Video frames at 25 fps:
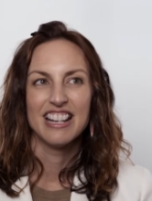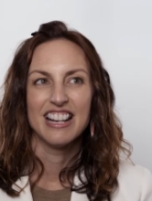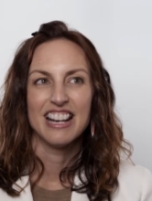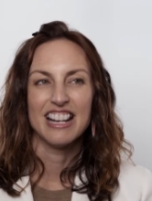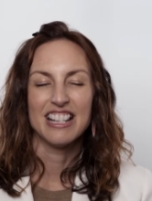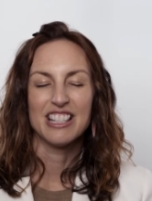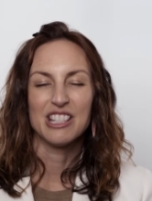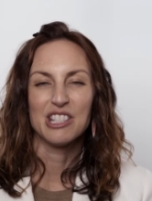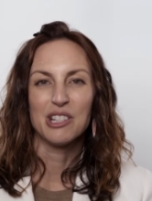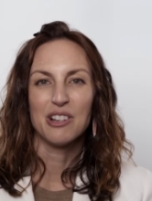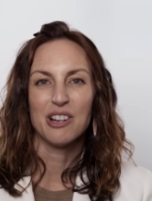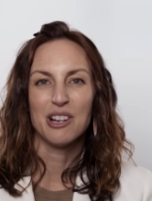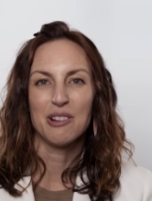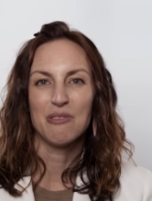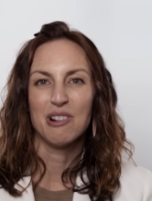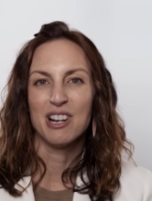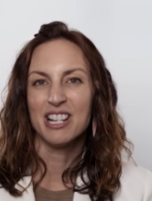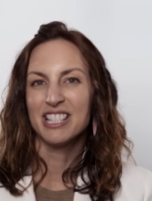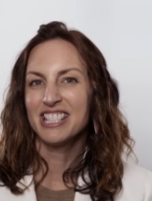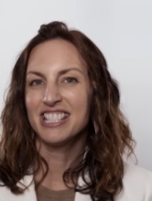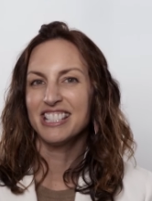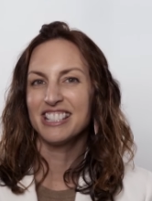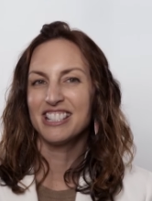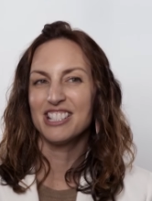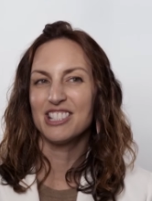And so I
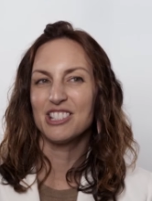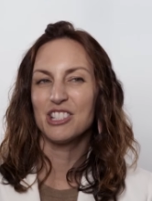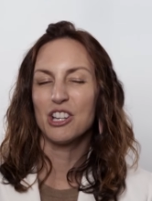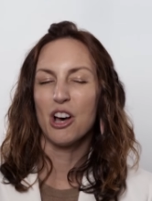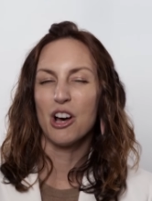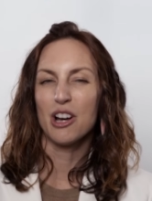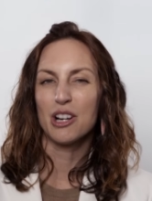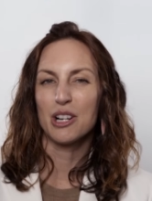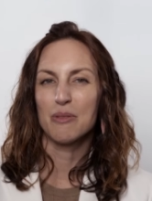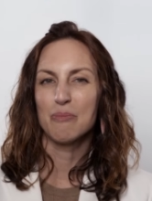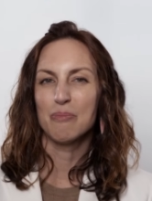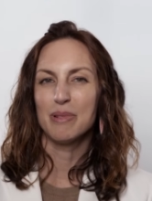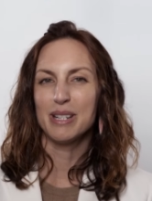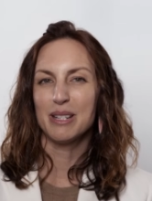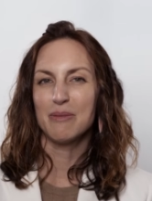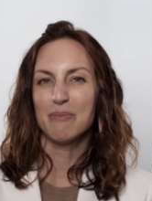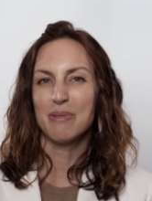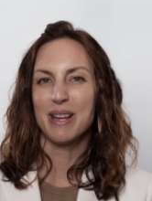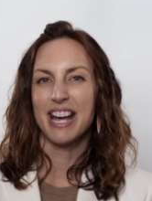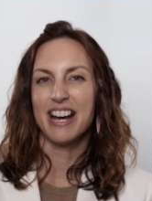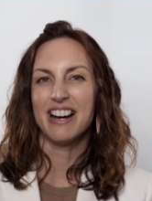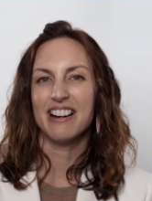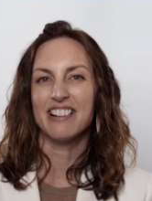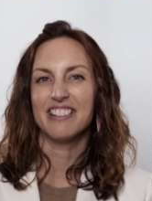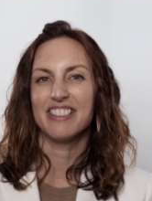wanted to talk a bit
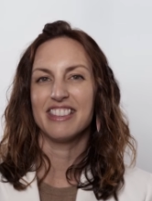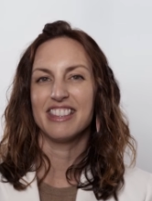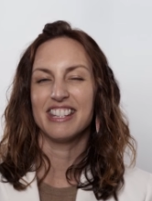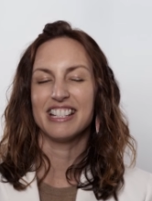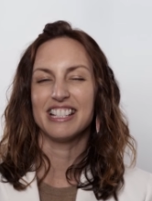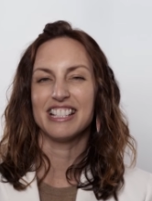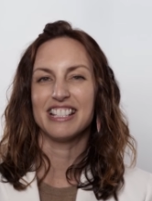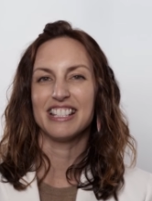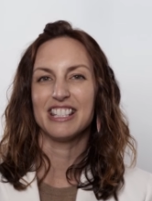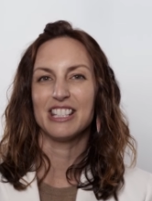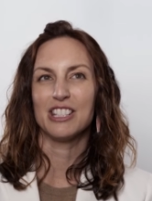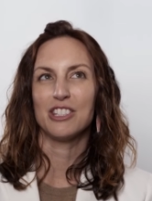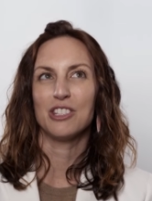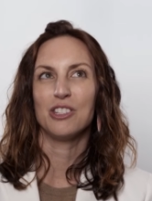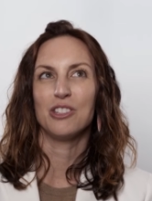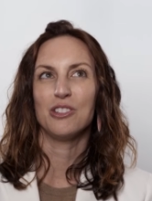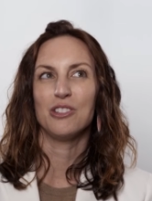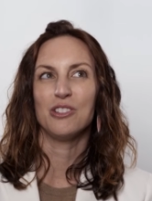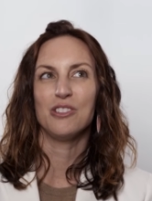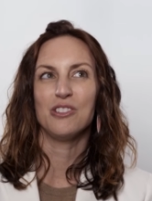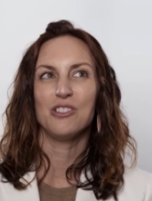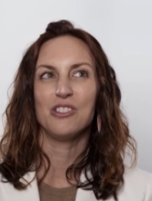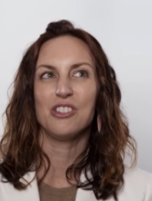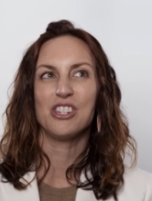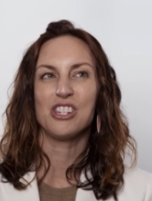about this
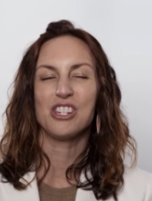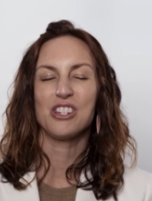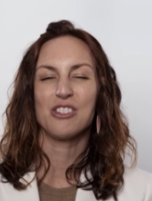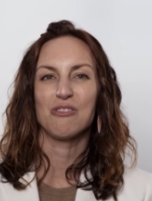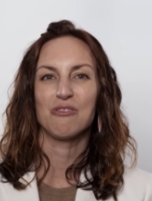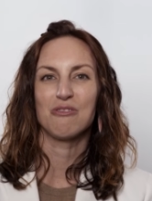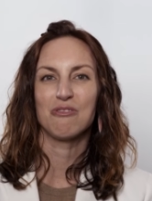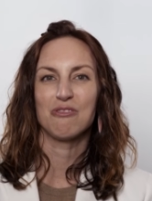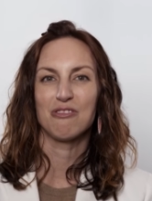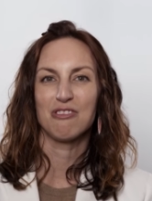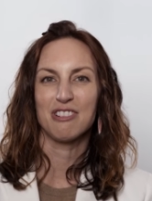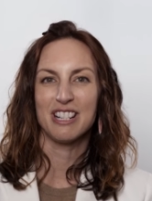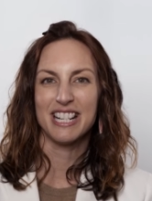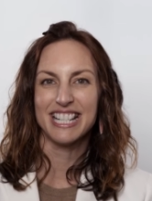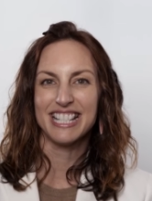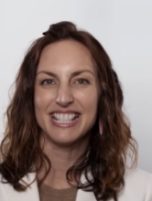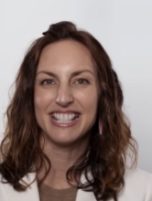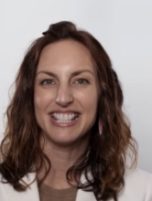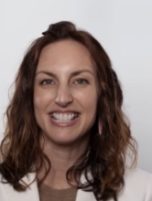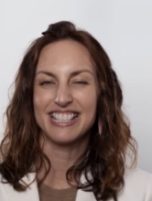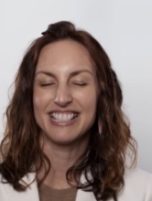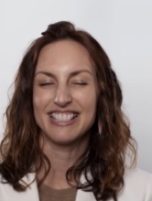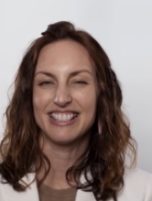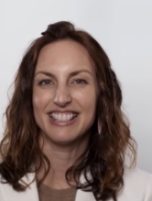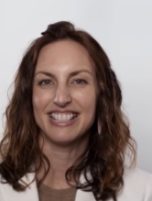huge
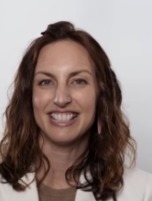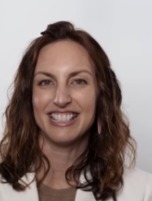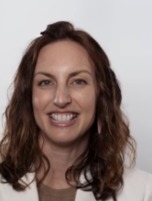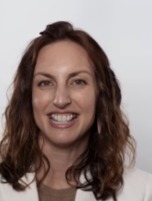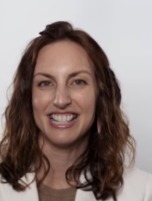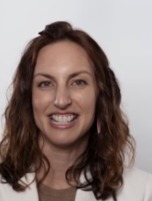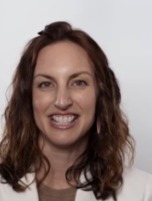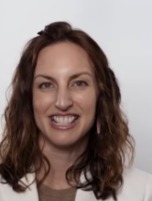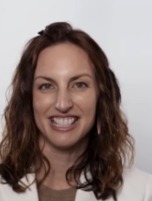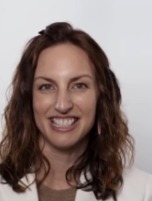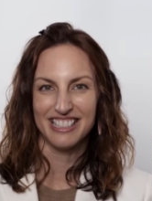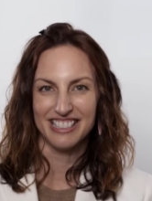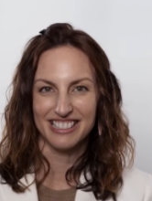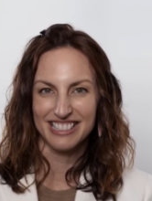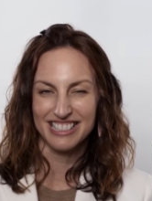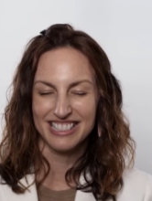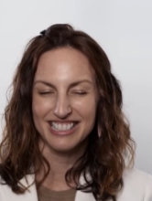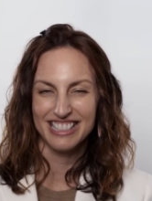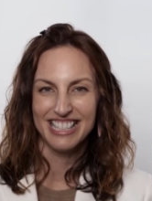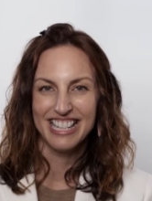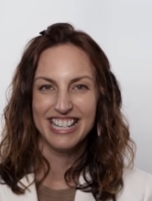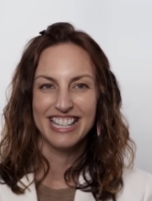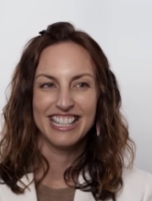risk that I took